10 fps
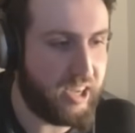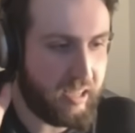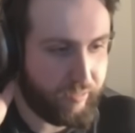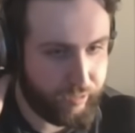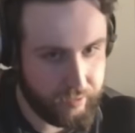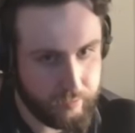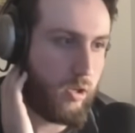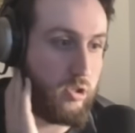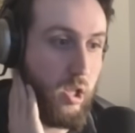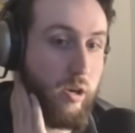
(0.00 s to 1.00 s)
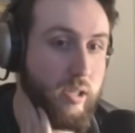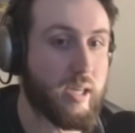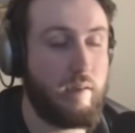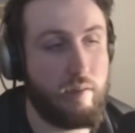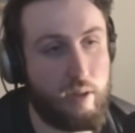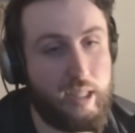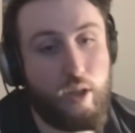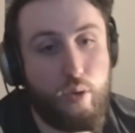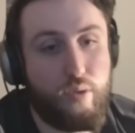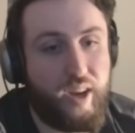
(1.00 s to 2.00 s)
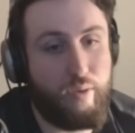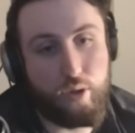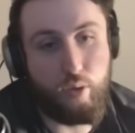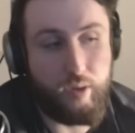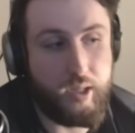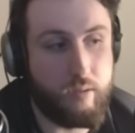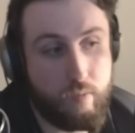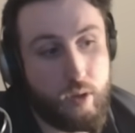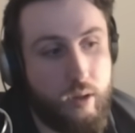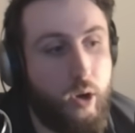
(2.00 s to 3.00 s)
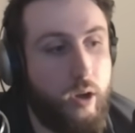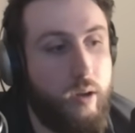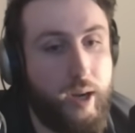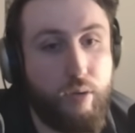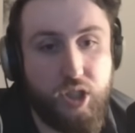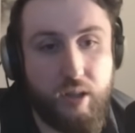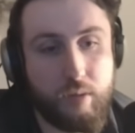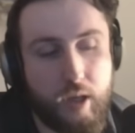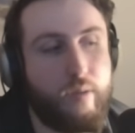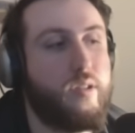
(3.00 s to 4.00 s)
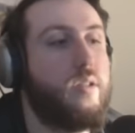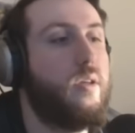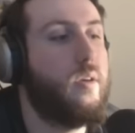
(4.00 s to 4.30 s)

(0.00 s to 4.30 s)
Fav, because a lot of the characters that use Fav also need the energy themselves.